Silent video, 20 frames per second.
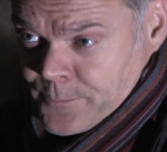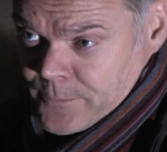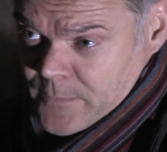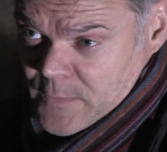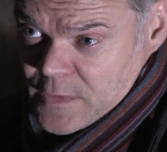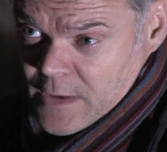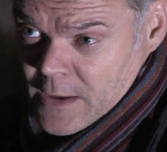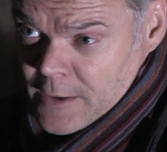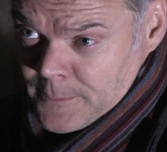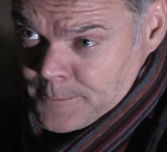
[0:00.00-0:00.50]

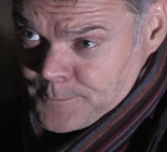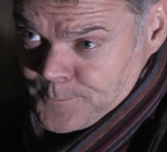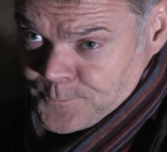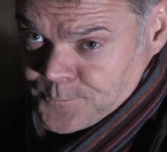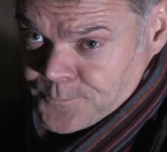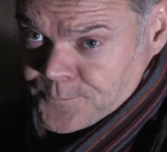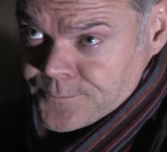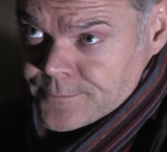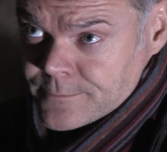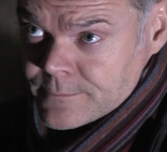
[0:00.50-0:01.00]
So
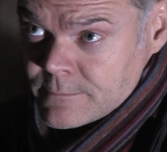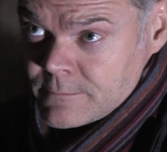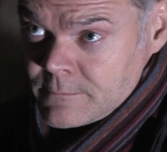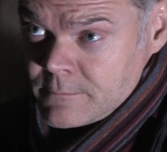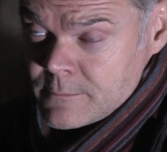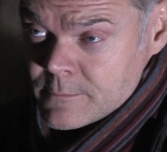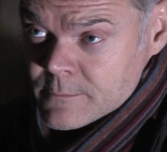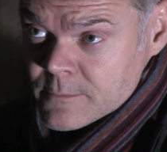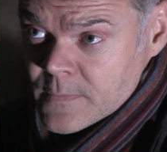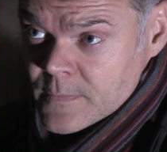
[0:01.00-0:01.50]

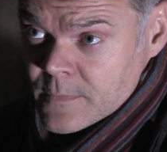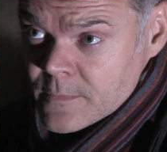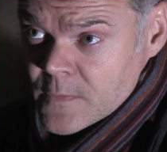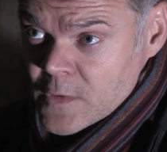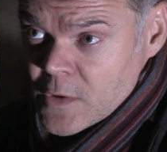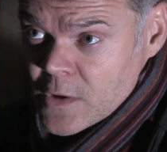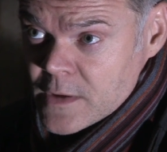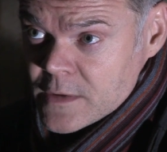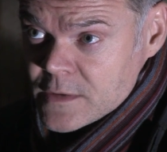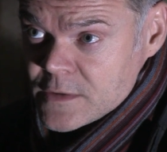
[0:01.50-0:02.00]

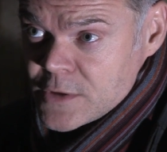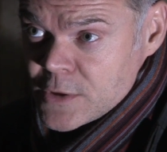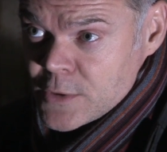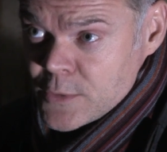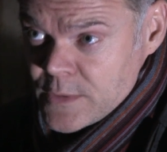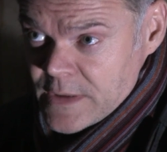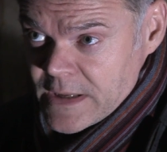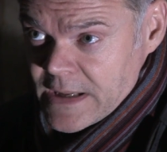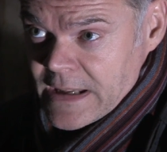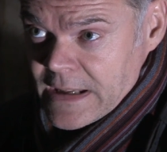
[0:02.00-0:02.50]
2
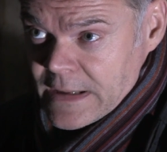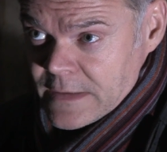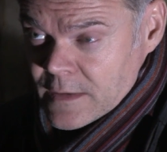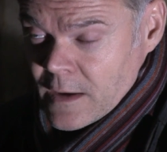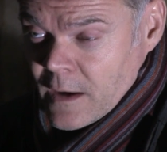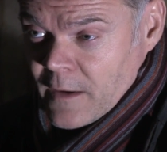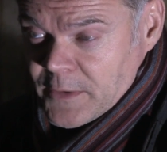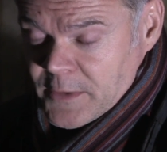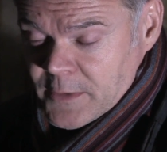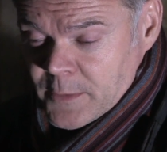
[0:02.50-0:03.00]
years
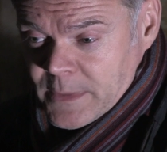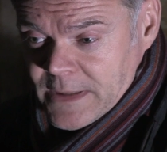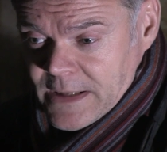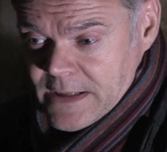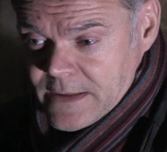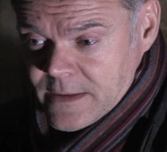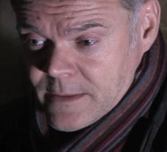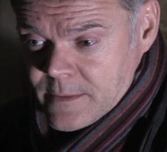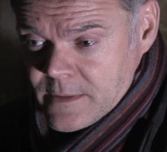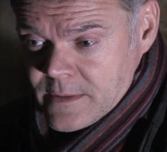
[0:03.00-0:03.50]
after we
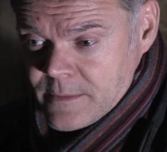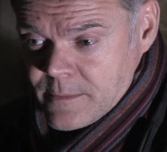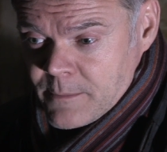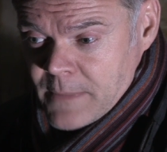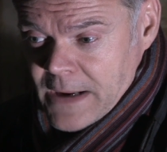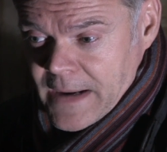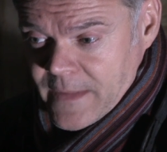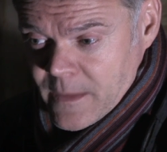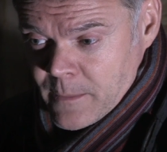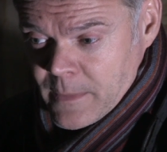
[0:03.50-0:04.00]
did
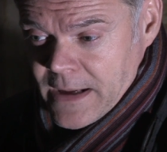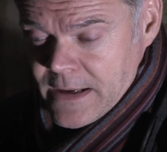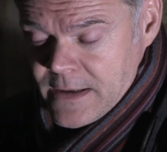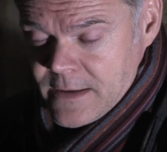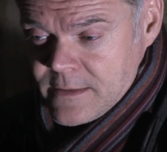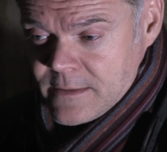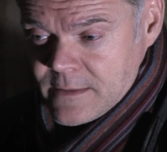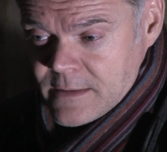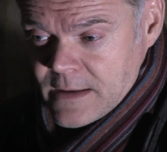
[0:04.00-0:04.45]
Mad and the Med,